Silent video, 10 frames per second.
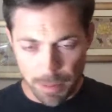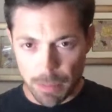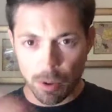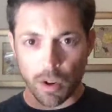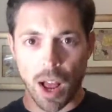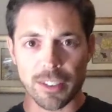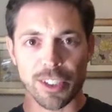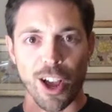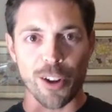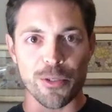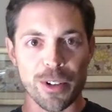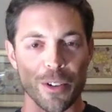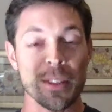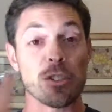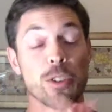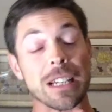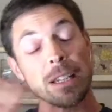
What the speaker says: people across the country are doing this, you can